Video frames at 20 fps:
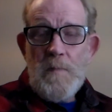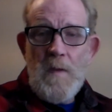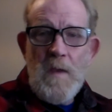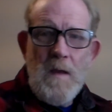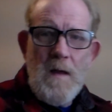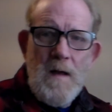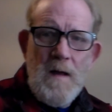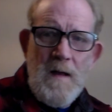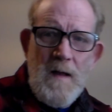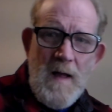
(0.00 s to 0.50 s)

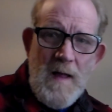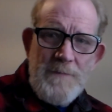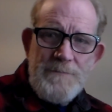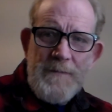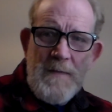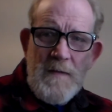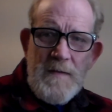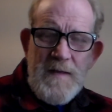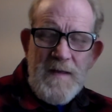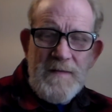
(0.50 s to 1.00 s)
I
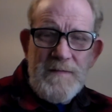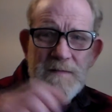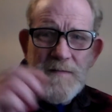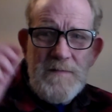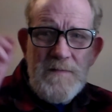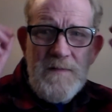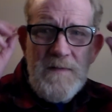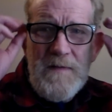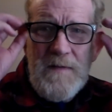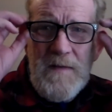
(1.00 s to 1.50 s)
thought I'd
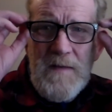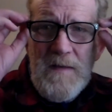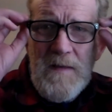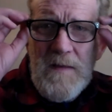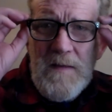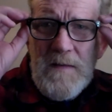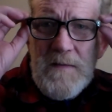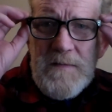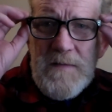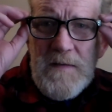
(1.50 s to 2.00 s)

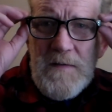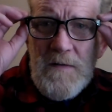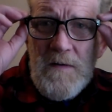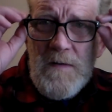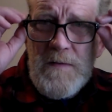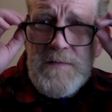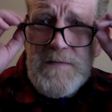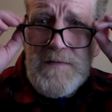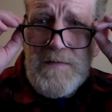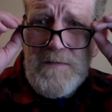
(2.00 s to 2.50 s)
get
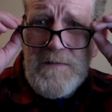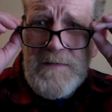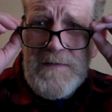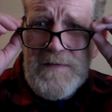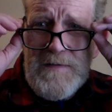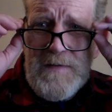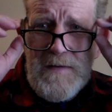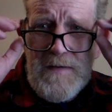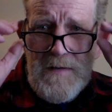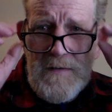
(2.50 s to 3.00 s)
on here
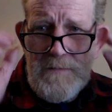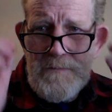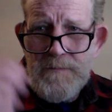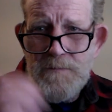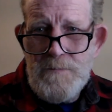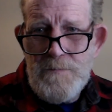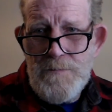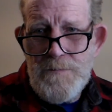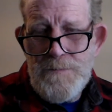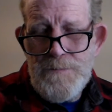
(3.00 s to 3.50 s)
today
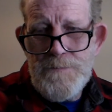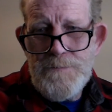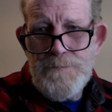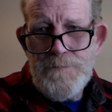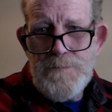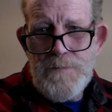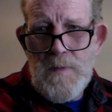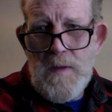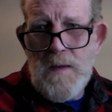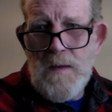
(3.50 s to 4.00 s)

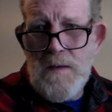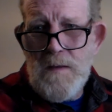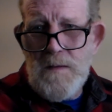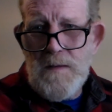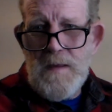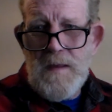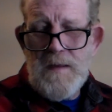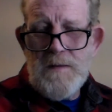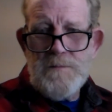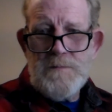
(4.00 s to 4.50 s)

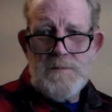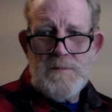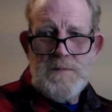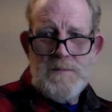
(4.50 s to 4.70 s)
and